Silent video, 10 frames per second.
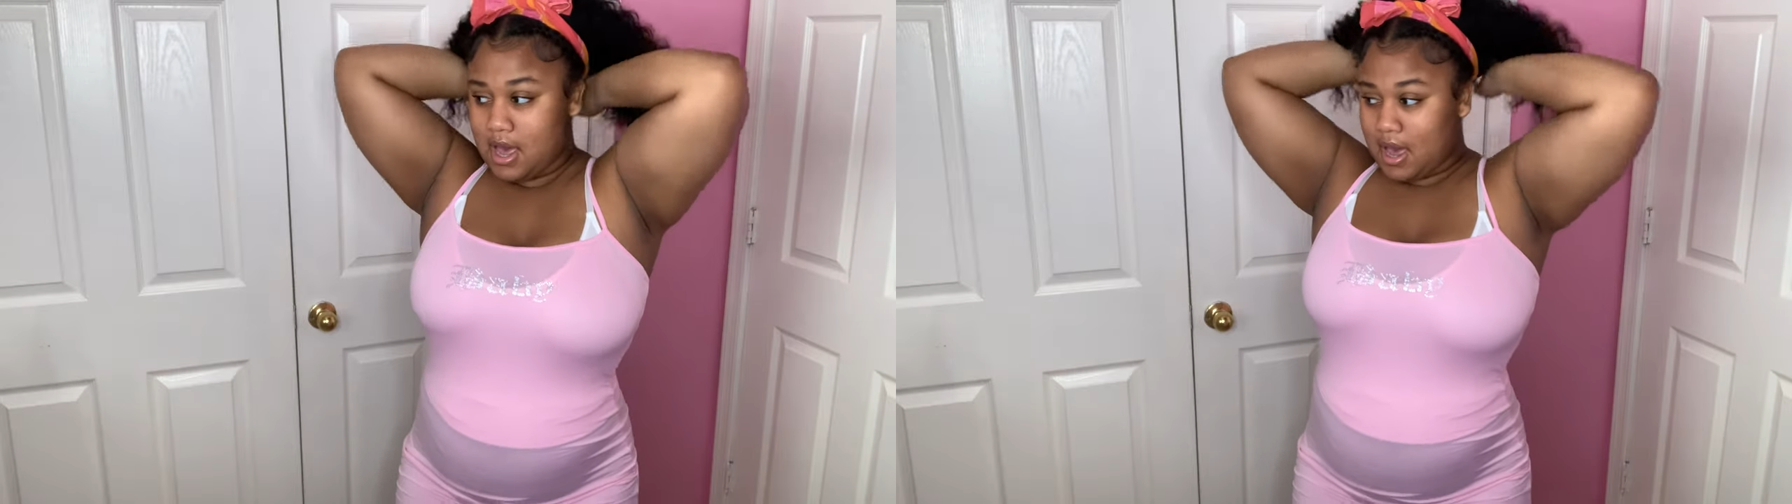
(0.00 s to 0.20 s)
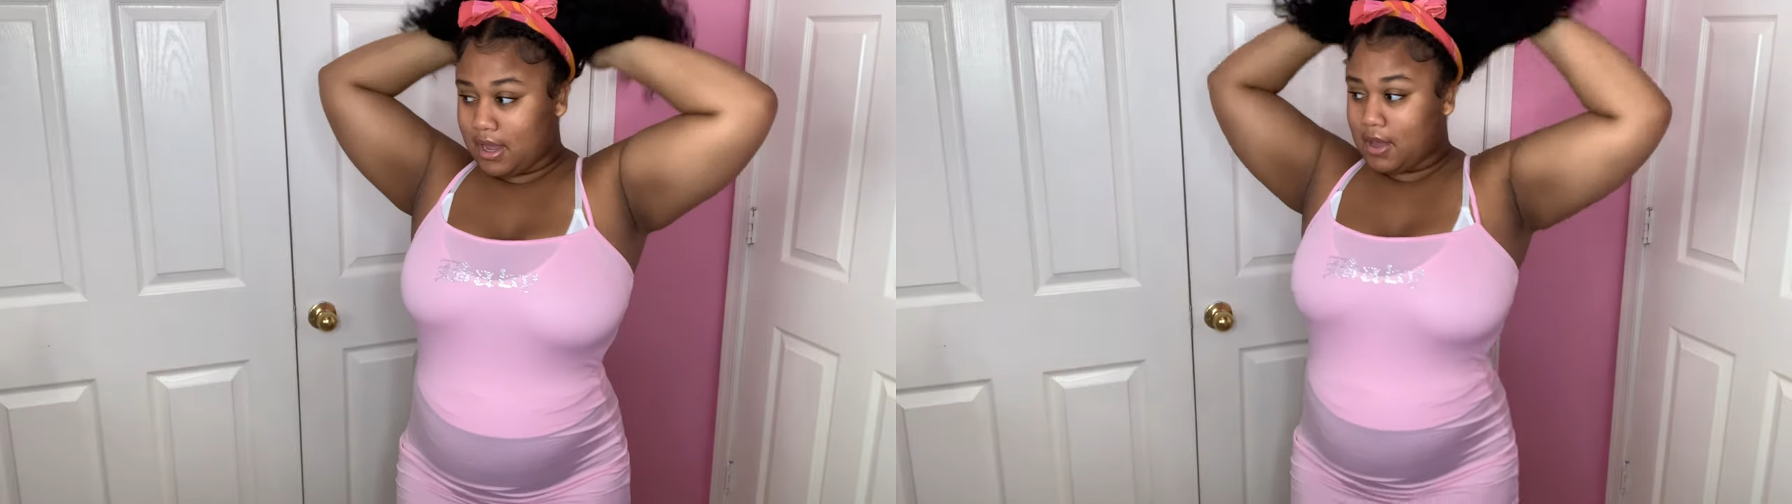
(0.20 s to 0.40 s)

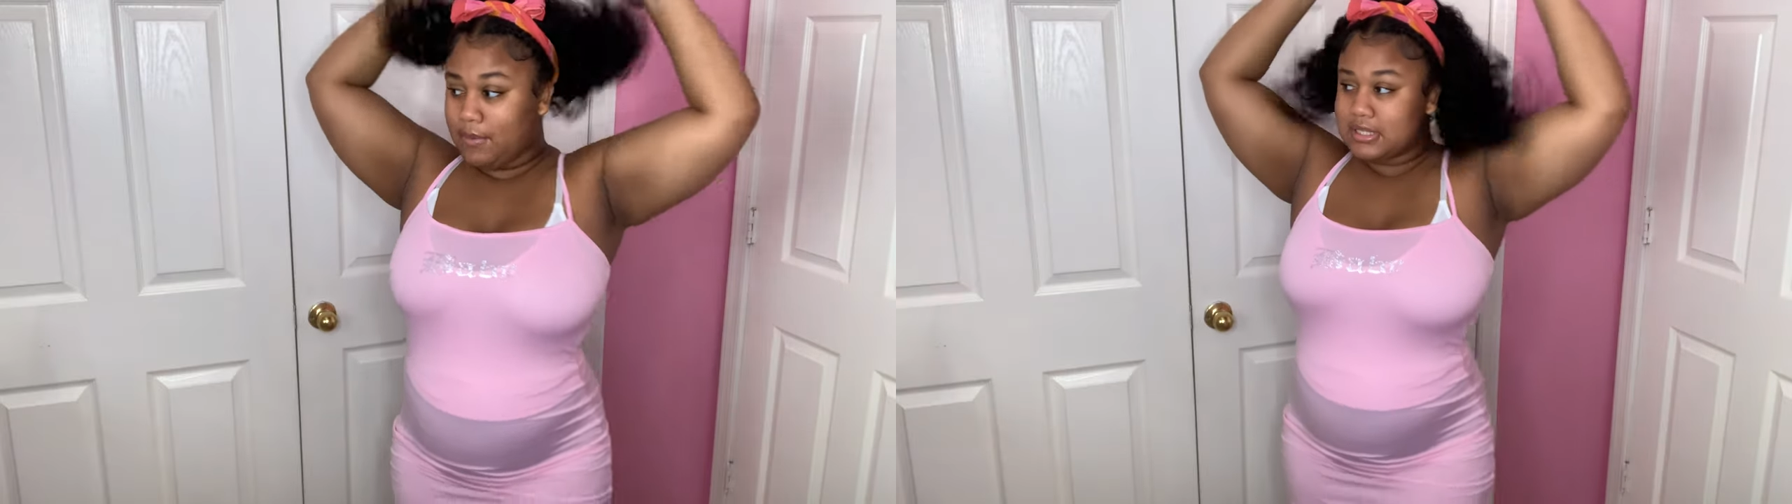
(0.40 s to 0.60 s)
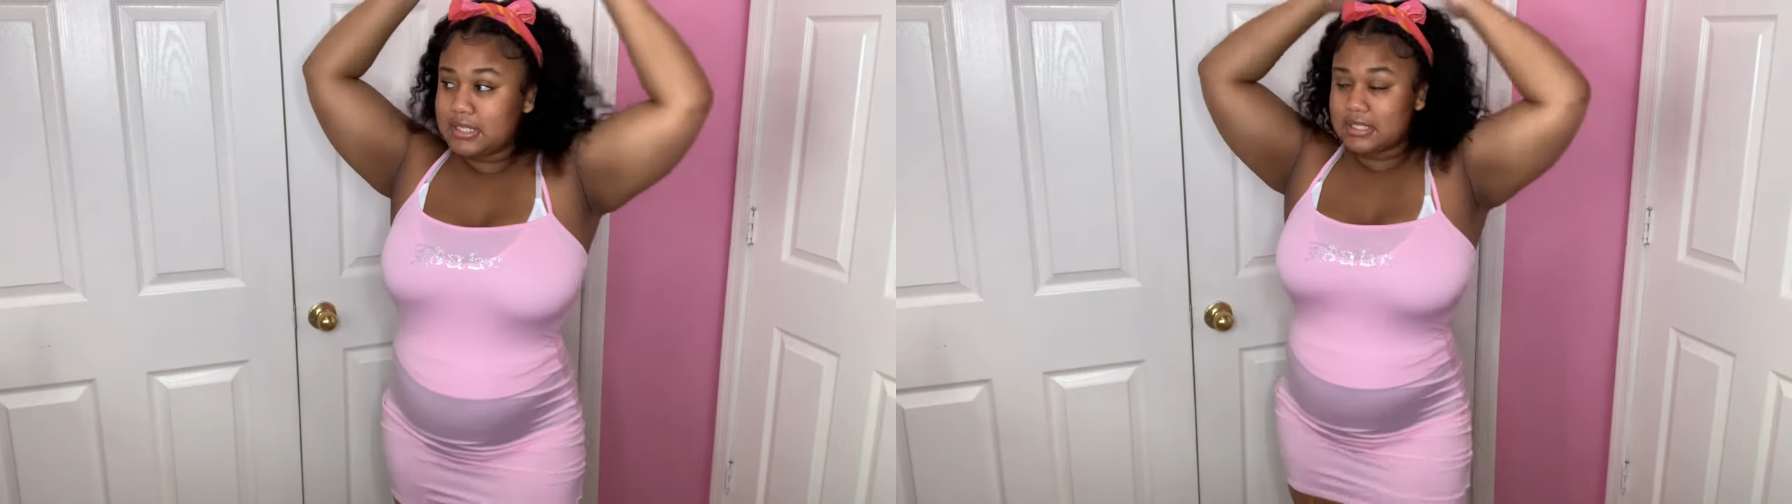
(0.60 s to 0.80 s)
I can't
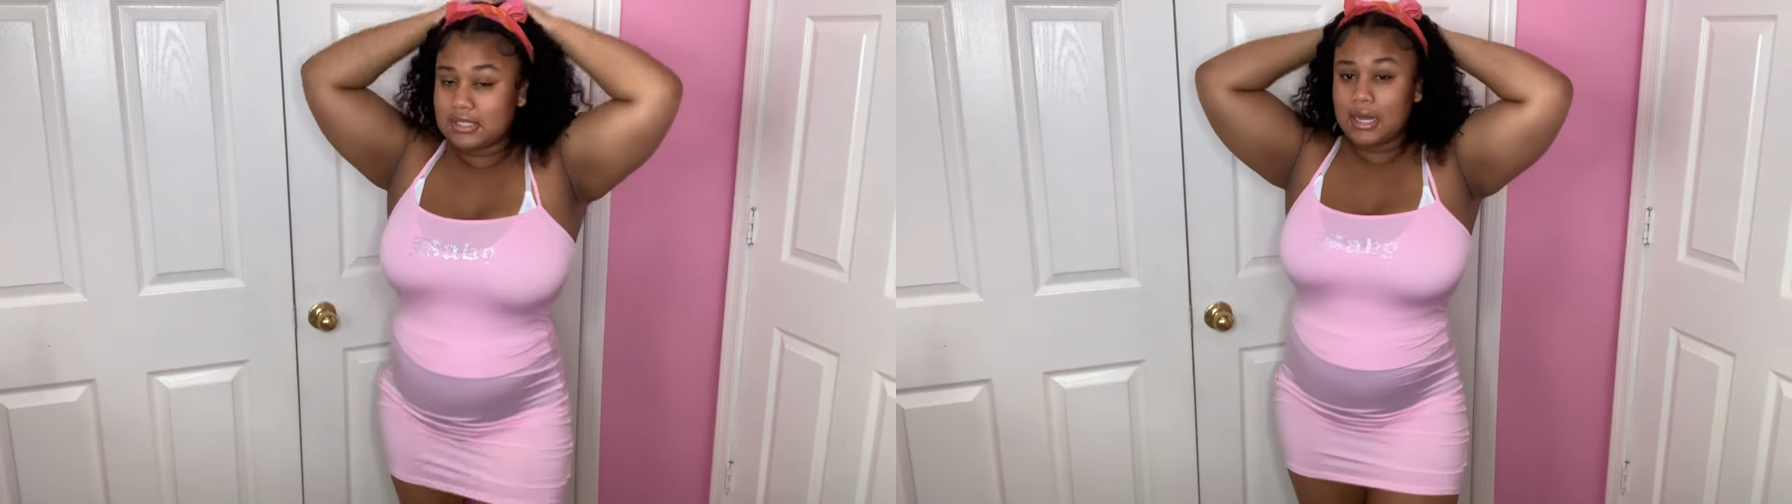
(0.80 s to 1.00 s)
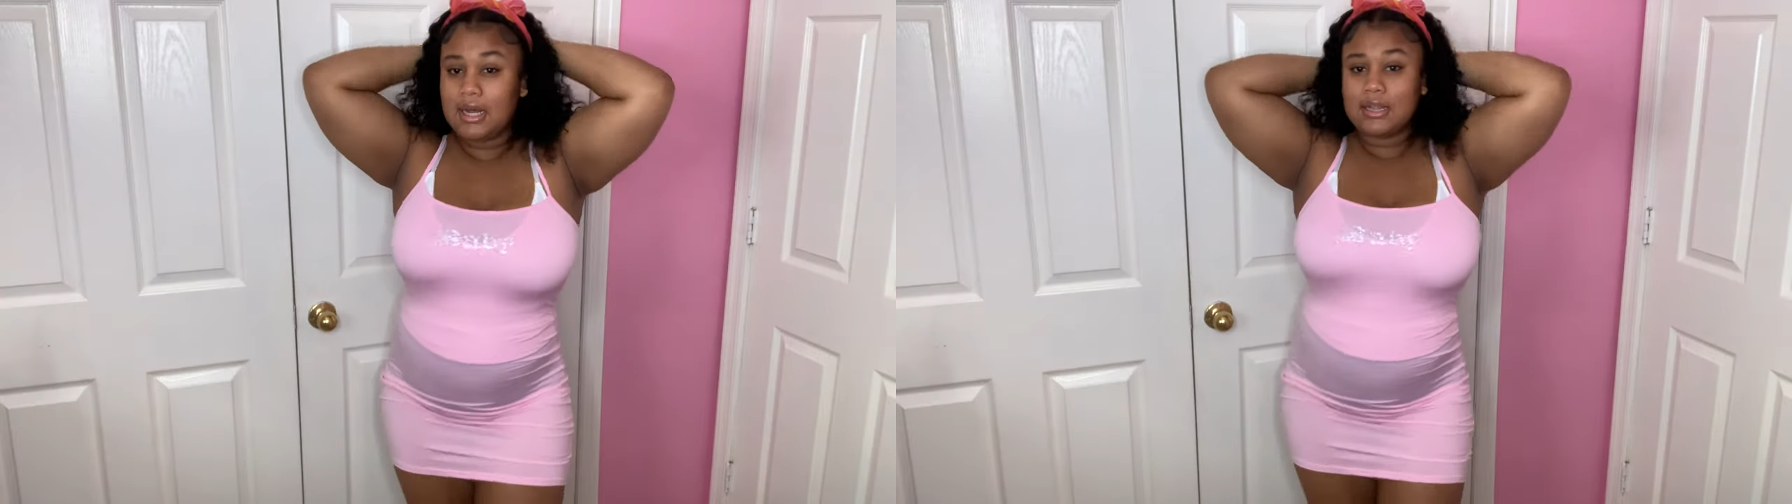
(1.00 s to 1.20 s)
wait to
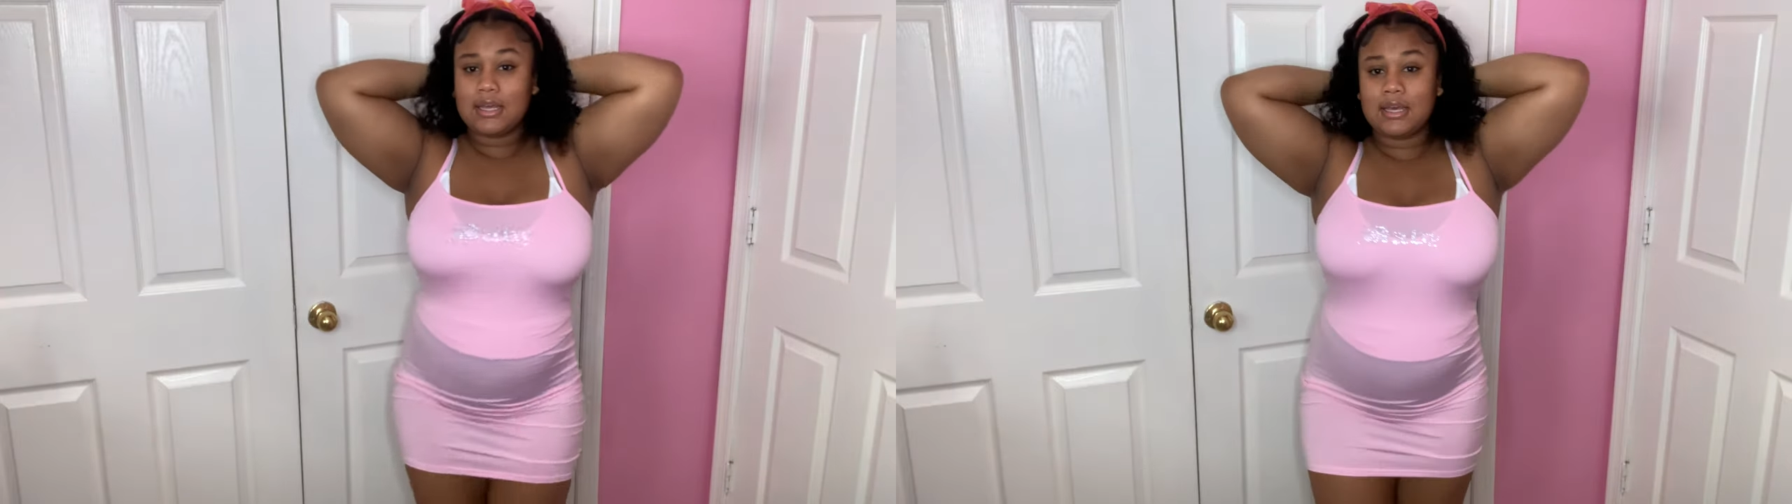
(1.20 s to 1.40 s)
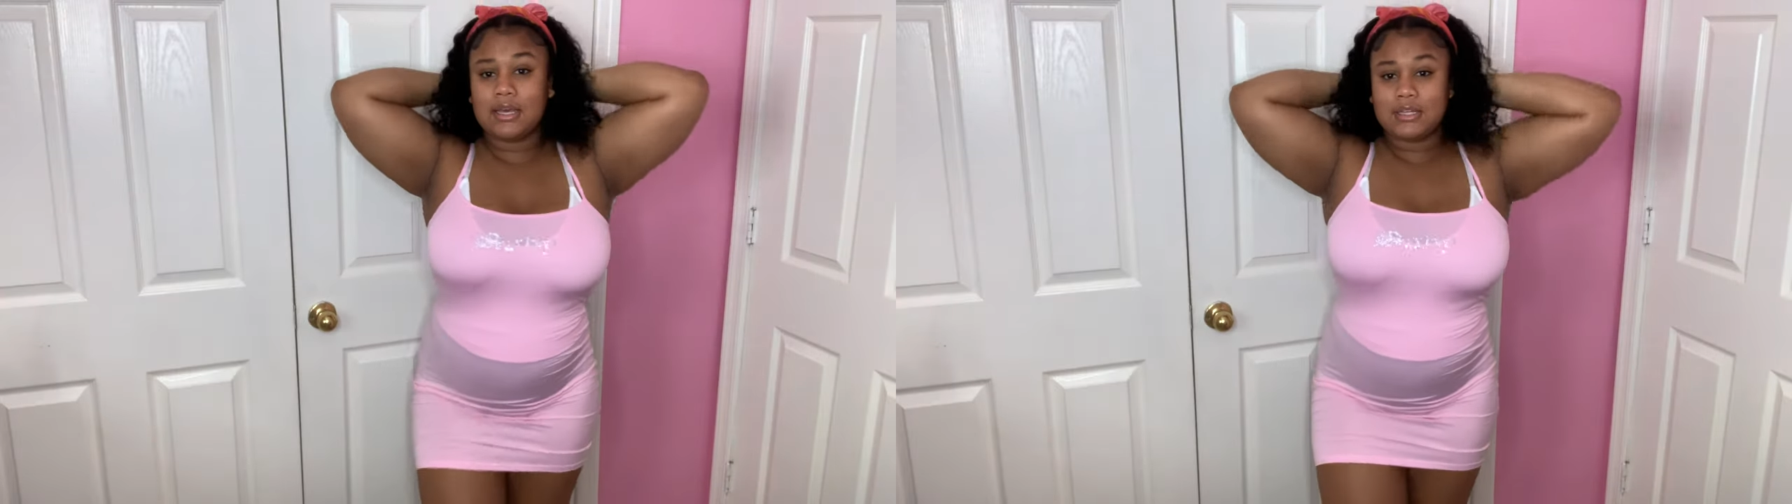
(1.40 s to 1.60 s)
style
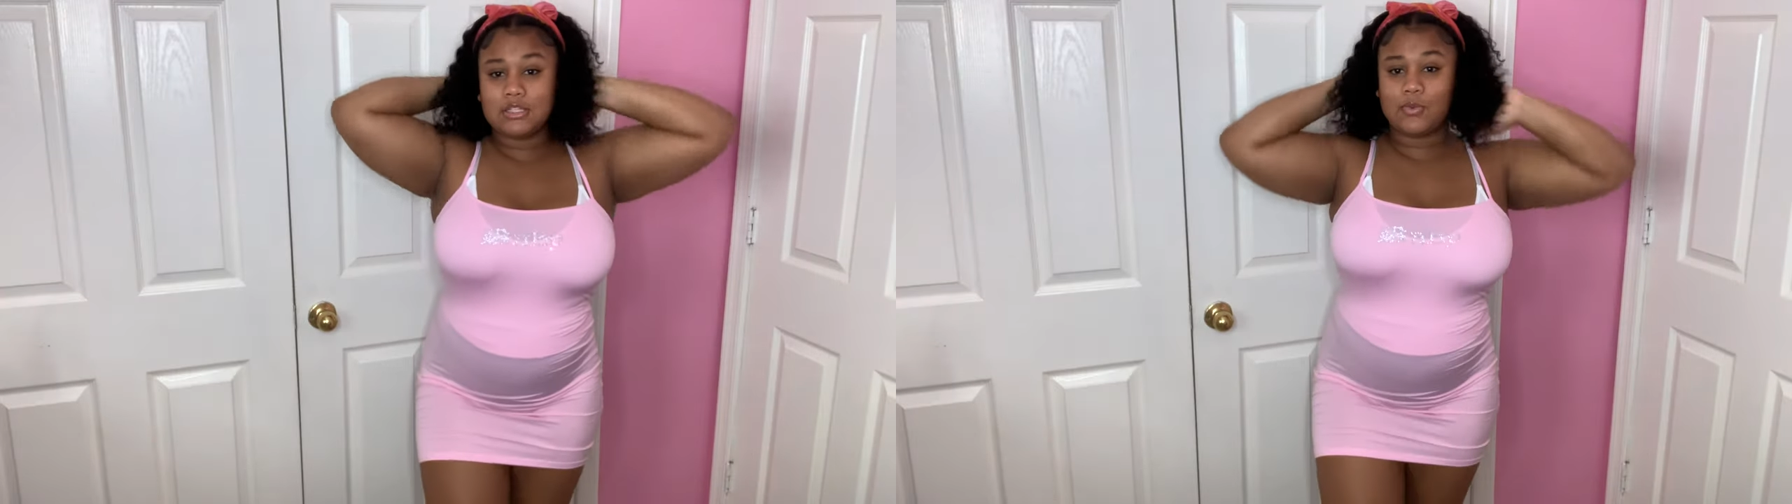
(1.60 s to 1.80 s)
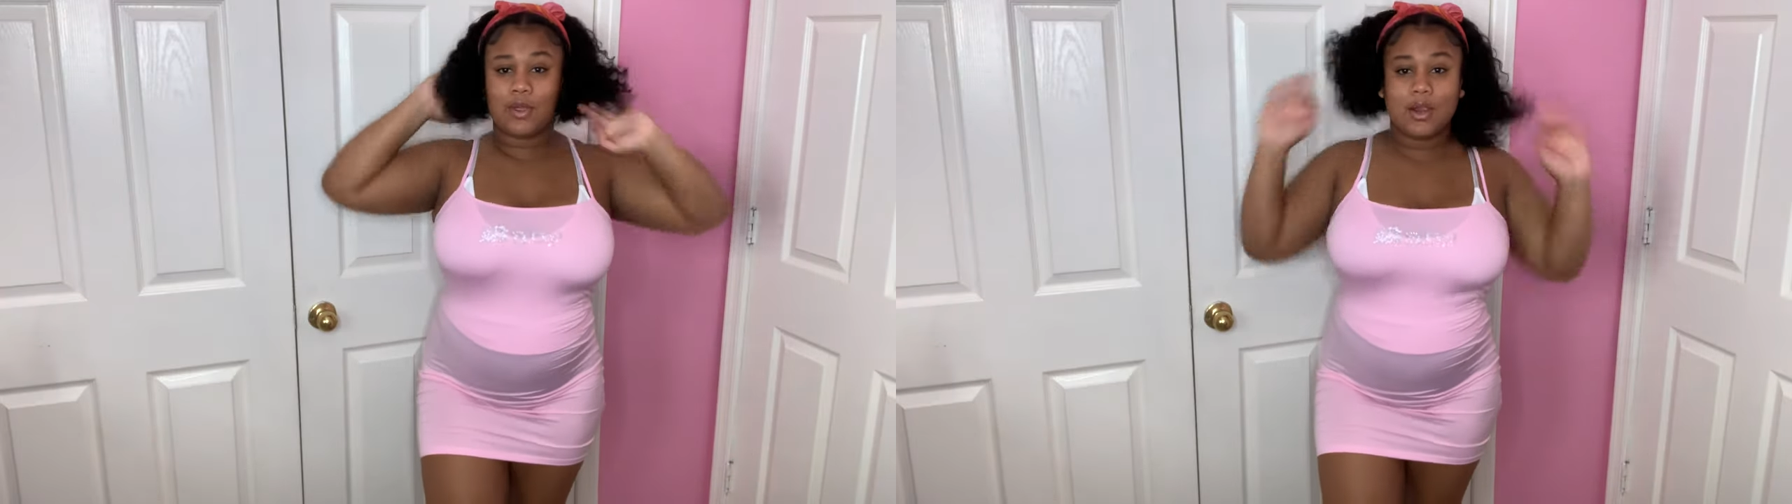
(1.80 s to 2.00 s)
it and
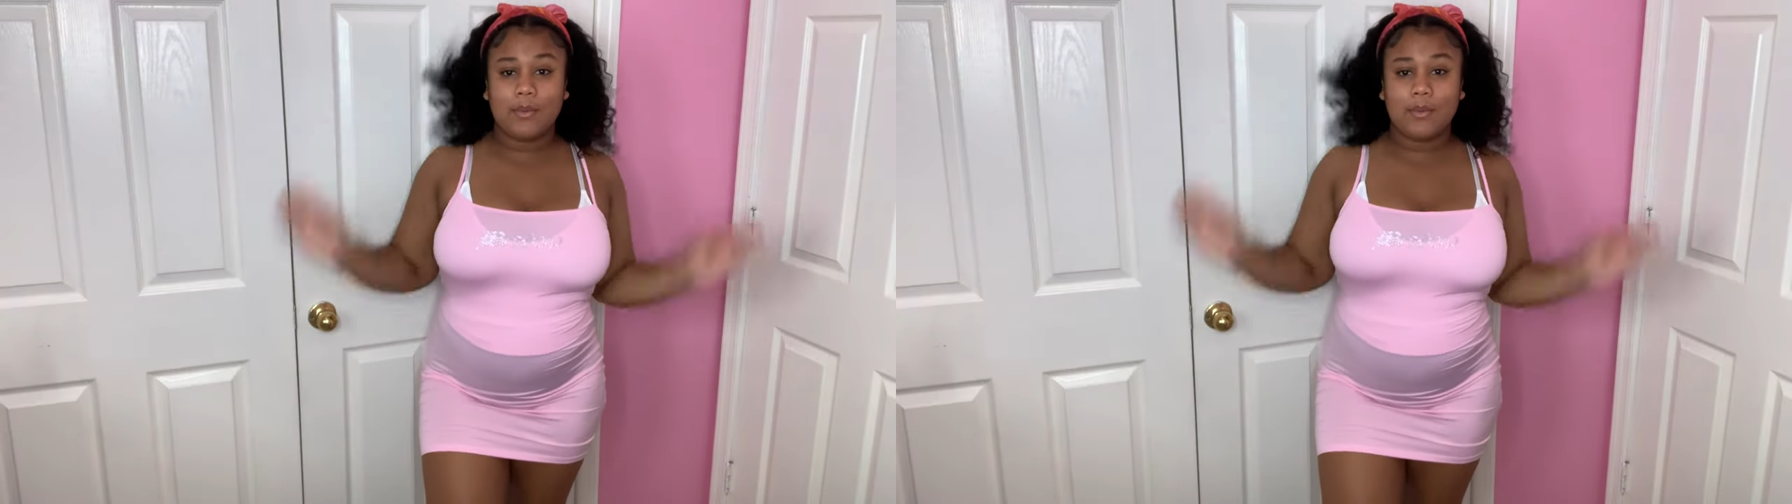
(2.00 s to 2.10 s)
just wear it